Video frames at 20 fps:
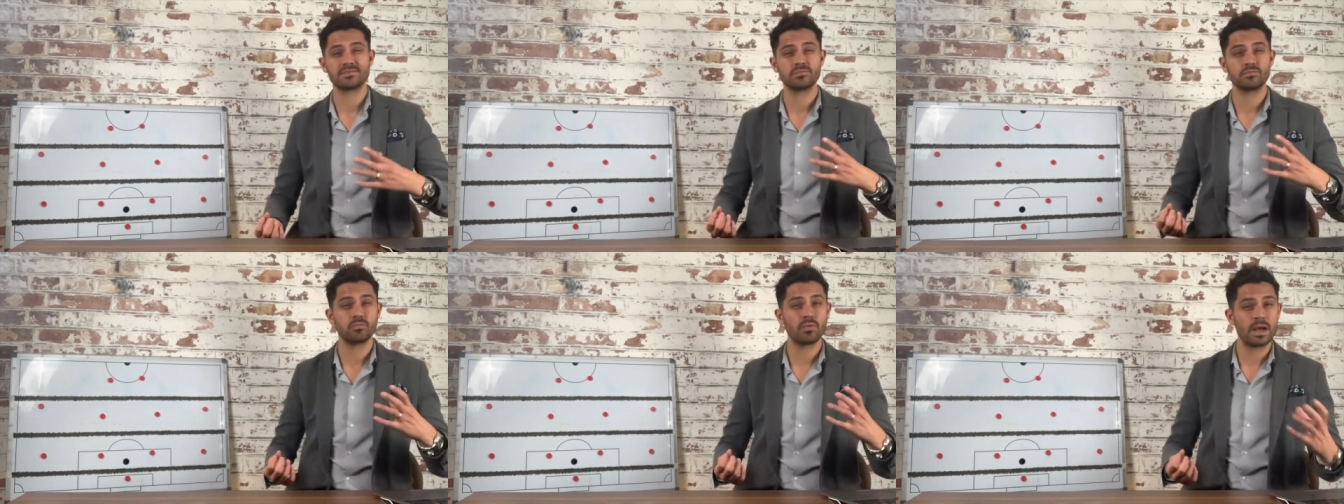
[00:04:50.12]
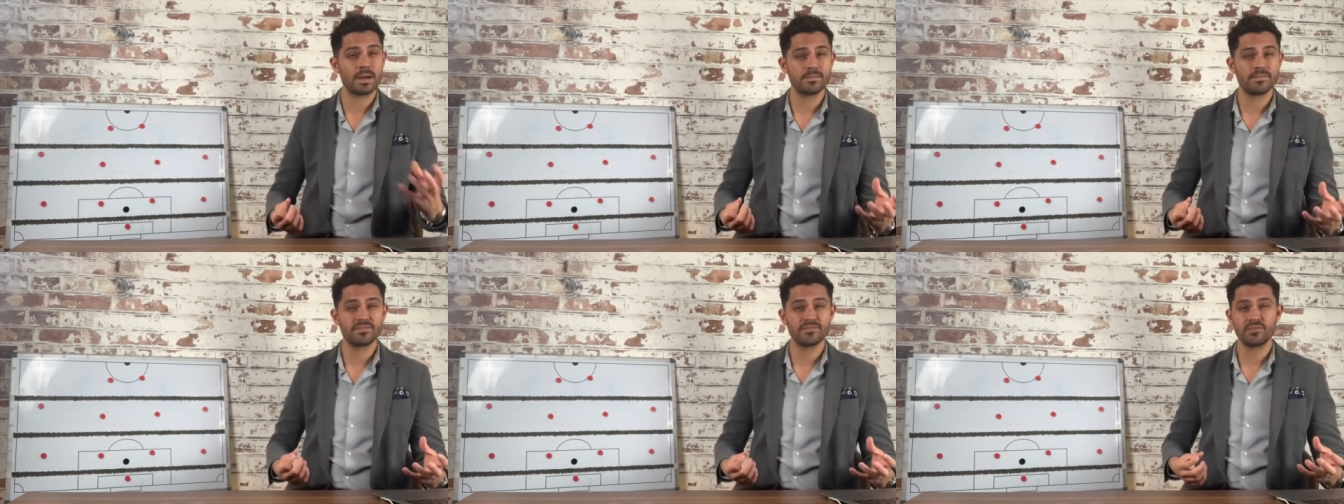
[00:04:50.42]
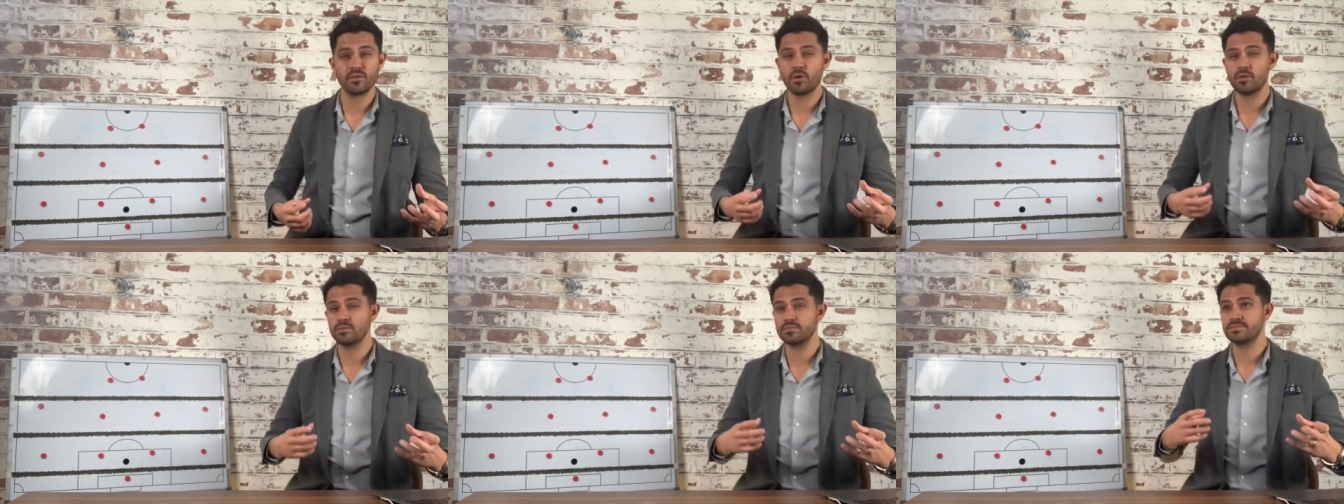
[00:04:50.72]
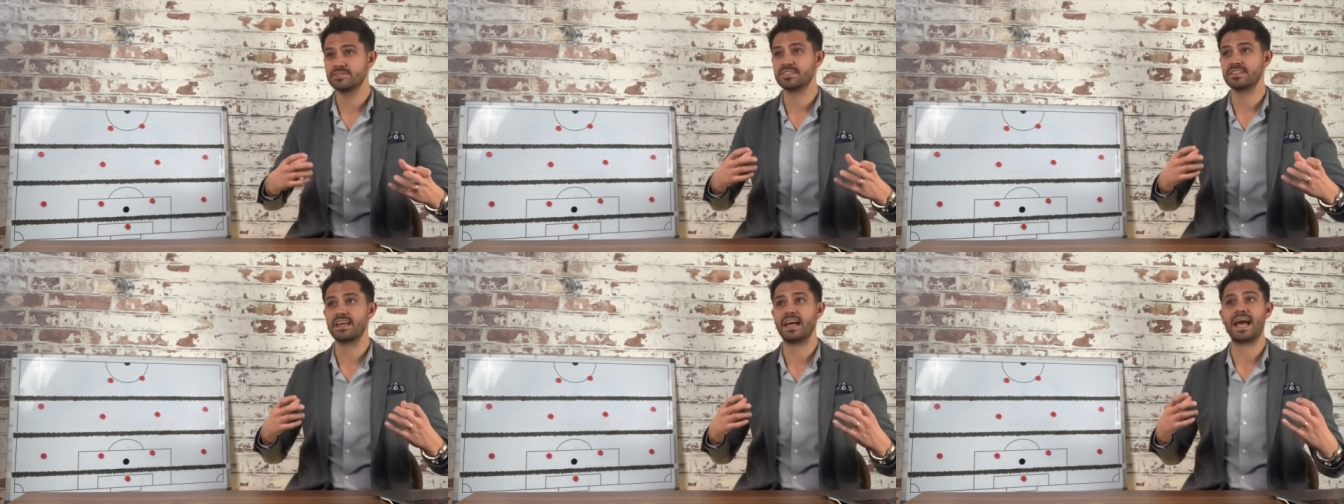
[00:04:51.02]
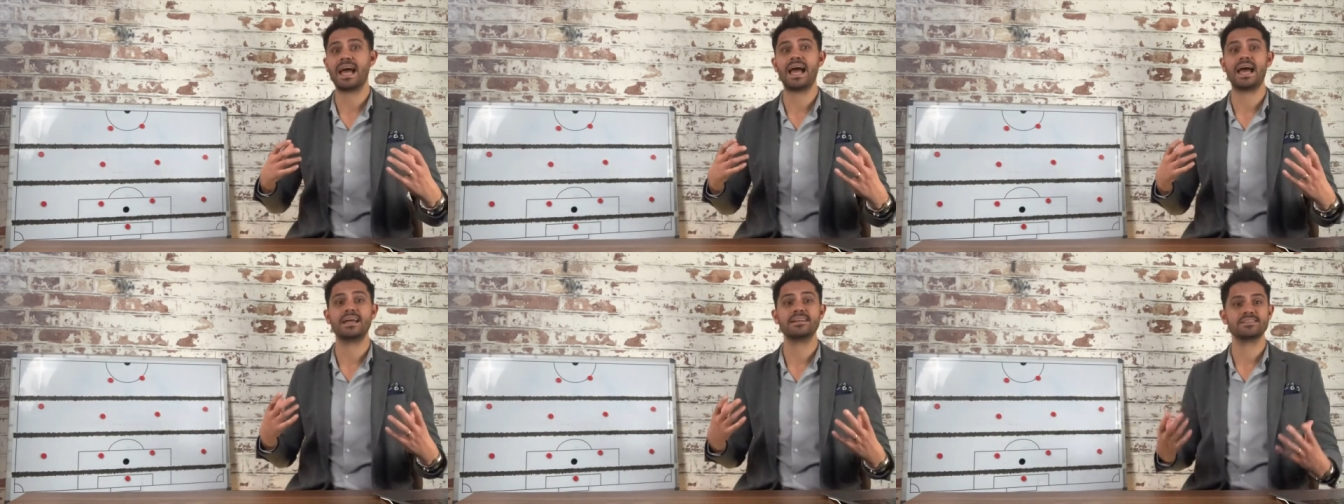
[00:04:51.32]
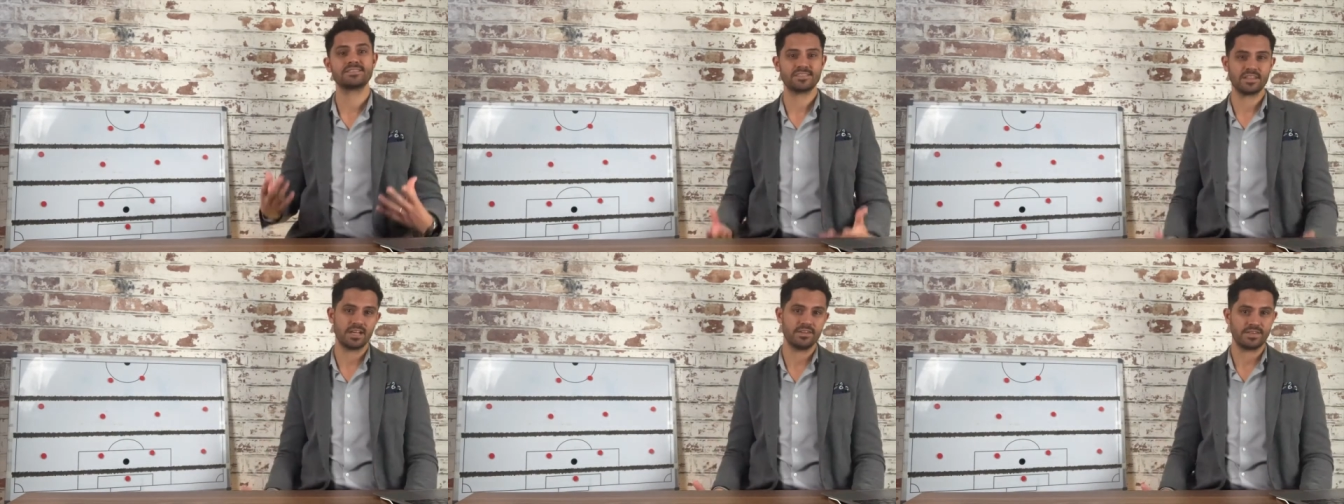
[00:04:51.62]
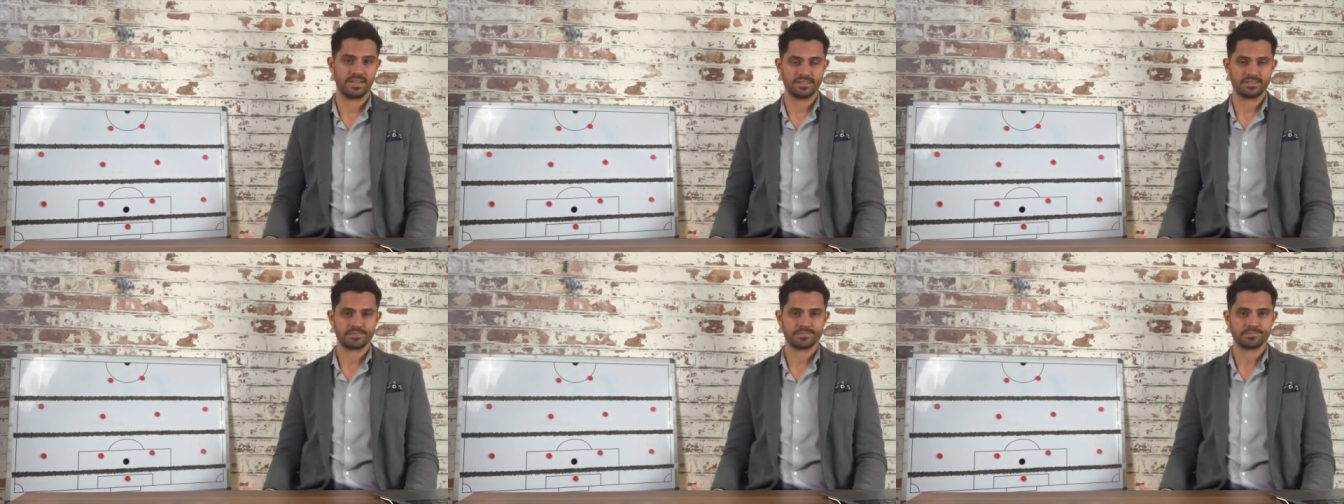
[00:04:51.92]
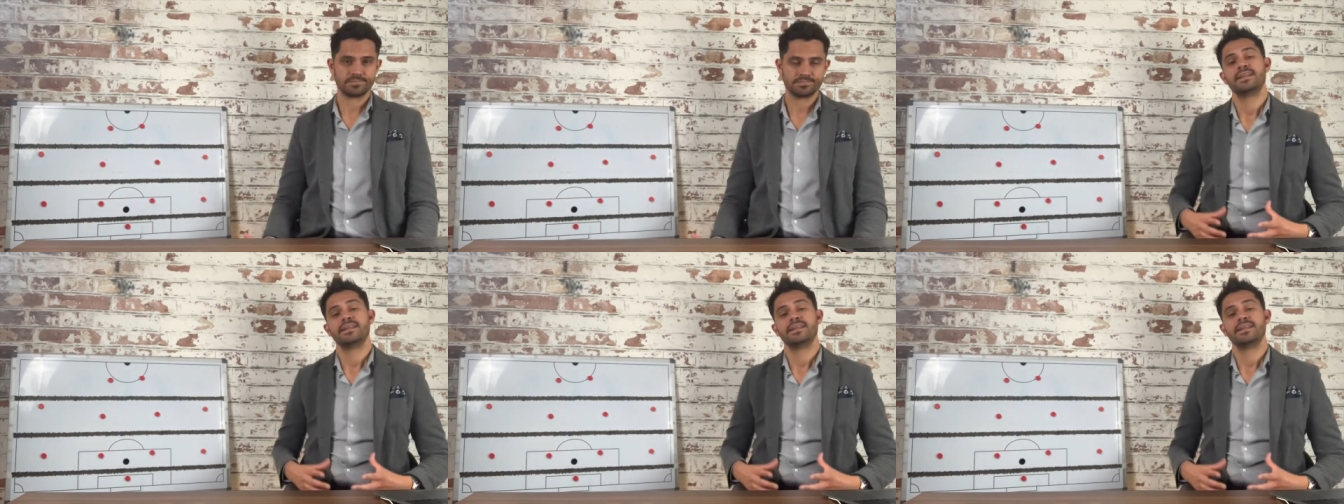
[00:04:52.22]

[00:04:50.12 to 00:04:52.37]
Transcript: web forums, and surveys.